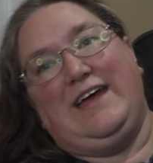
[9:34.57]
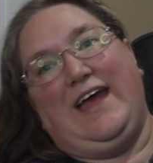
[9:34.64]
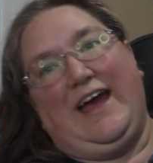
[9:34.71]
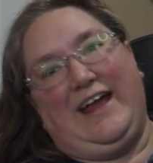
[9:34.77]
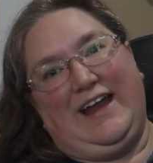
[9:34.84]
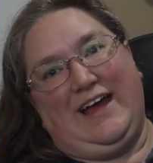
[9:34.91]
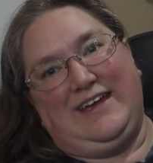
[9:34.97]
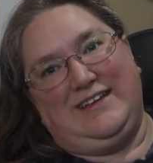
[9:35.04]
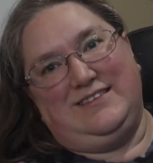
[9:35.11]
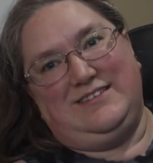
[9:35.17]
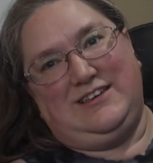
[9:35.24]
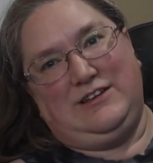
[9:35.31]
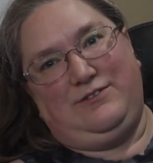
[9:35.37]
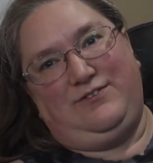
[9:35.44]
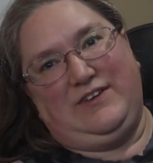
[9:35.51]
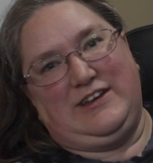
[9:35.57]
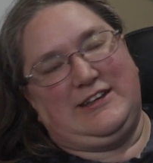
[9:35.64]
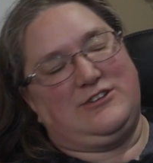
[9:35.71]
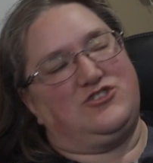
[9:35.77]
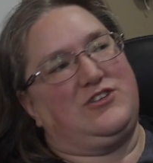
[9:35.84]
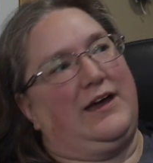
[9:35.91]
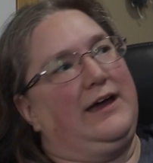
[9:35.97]
and I indeed
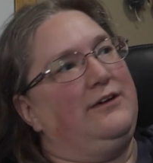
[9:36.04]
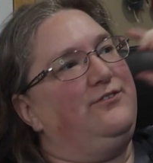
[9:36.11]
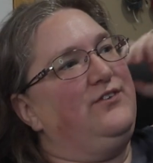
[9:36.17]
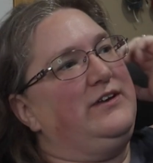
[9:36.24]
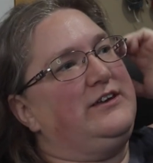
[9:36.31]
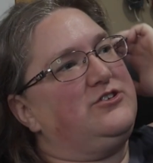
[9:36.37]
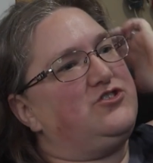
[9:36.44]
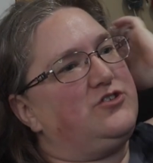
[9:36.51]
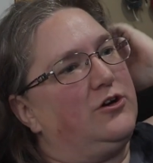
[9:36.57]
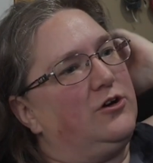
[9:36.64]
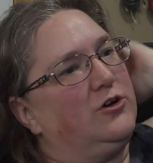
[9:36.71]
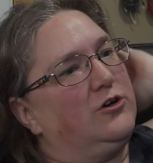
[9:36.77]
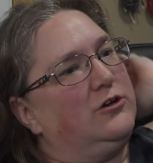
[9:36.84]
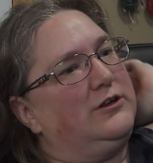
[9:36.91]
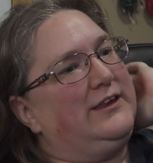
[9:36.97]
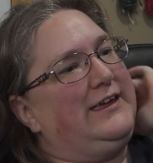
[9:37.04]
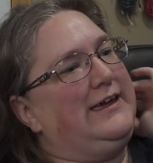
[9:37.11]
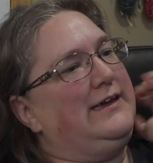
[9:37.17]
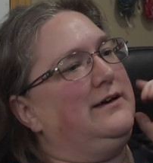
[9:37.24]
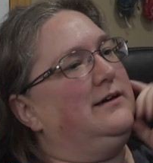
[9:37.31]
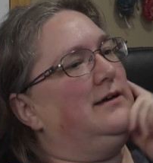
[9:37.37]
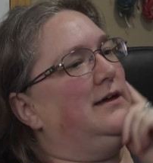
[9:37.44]
finished. I finished
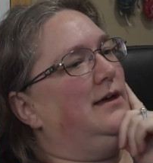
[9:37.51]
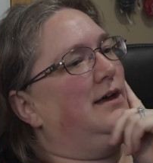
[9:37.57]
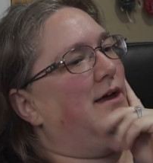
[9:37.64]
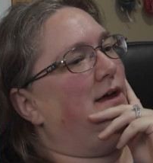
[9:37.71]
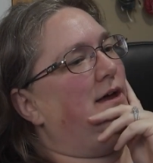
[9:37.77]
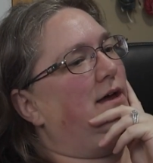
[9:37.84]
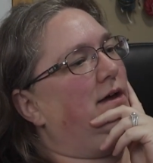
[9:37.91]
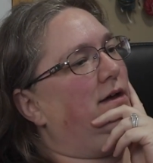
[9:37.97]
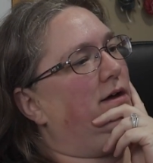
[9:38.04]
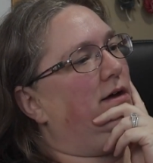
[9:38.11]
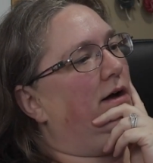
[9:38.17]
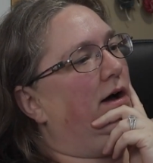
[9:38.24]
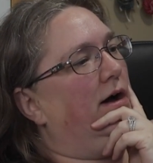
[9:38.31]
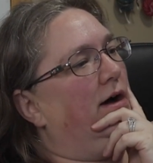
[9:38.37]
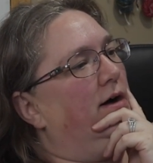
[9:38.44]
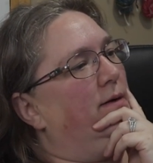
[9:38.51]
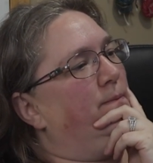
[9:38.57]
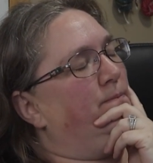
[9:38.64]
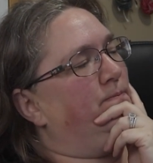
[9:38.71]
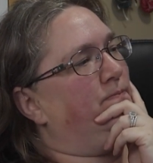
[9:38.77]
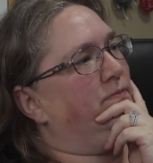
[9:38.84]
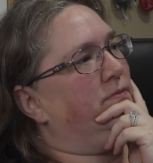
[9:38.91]
early.
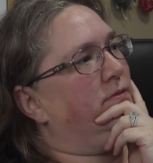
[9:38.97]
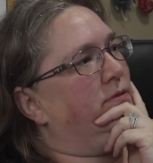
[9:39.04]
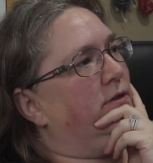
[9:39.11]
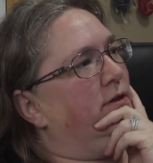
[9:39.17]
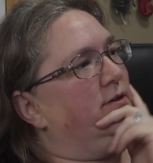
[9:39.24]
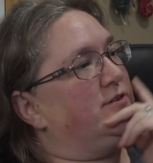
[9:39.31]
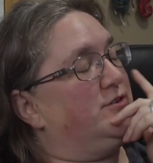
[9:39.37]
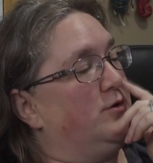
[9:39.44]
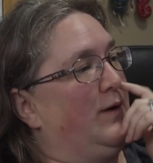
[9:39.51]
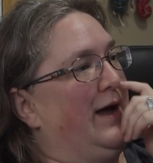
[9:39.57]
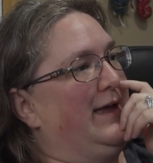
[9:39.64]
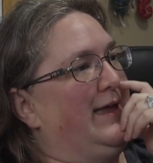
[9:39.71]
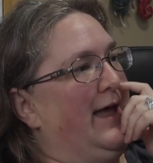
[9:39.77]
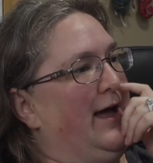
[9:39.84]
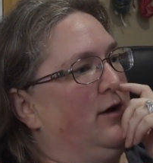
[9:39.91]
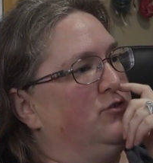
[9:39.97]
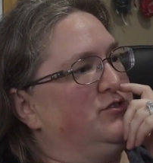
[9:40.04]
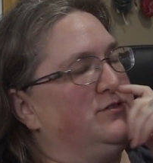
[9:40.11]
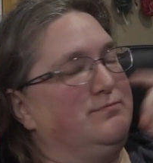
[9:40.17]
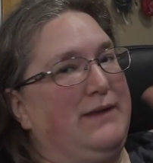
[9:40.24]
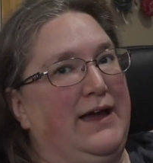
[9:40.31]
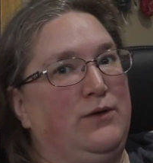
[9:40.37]
So I
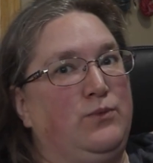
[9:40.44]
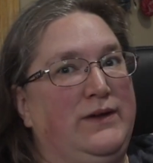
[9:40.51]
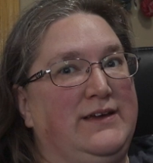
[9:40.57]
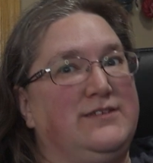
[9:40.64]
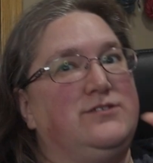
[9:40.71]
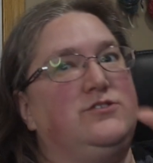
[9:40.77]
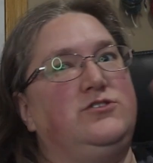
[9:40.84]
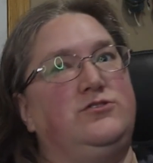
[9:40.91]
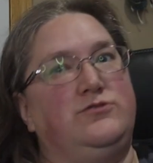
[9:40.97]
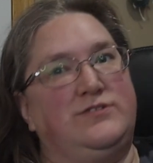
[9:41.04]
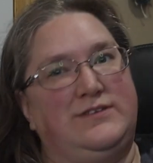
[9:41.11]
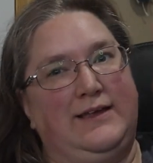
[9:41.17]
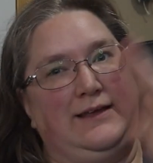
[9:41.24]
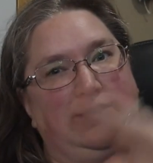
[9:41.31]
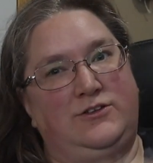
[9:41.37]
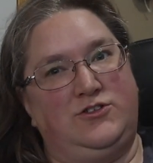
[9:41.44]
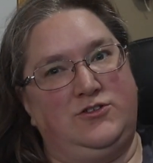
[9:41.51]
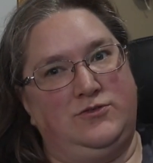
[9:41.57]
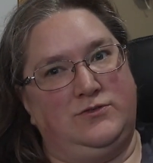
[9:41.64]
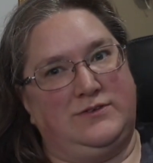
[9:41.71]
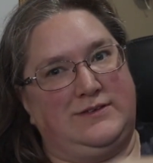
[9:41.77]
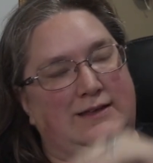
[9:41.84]
count my weeks Tuesday to
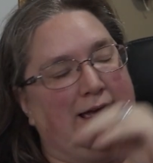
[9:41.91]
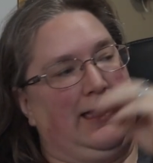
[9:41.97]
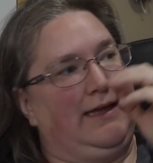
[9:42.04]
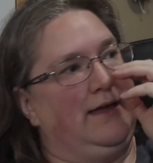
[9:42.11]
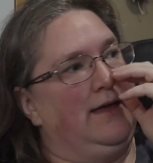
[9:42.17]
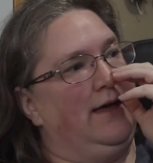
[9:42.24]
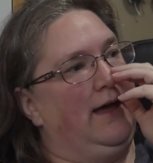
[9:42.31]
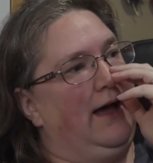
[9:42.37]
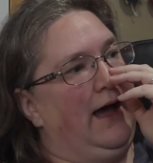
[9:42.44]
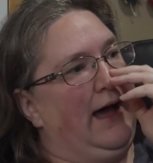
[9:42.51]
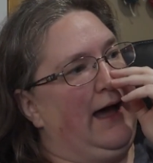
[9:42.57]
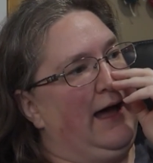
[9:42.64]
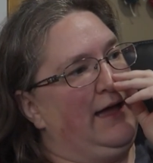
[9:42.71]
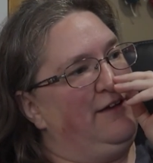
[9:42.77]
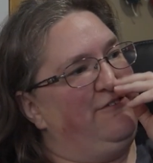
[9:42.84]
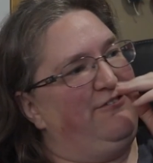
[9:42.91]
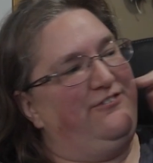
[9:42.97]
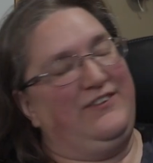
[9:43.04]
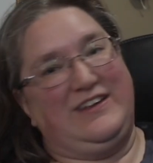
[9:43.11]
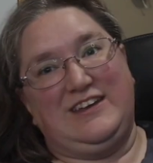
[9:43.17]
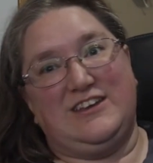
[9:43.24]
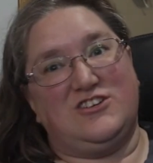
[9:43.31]
Tuesday. I
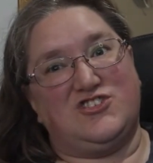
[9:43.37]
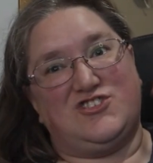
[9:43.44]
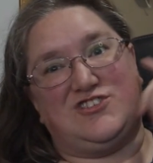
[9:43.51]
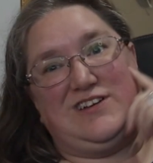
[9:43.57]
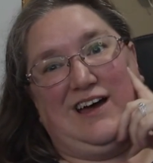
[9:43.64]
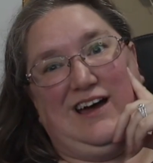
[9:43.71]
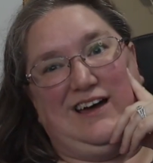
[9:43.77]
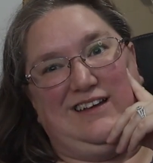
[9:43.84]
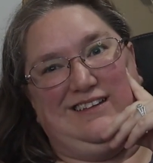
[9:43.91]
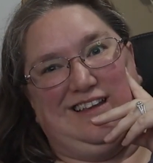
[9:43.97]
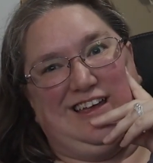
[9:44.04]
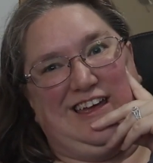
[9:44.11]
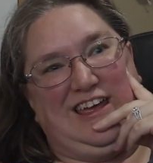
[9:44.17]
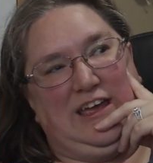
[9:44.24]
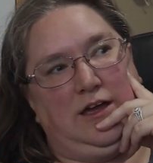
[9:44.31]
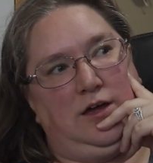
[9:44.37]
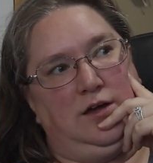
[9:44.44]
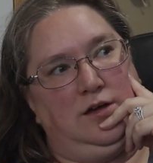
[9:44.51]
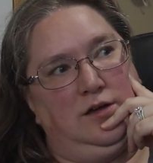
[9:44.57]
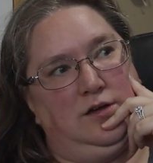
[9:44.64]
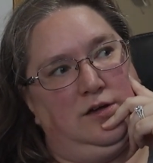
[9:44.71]
finished on like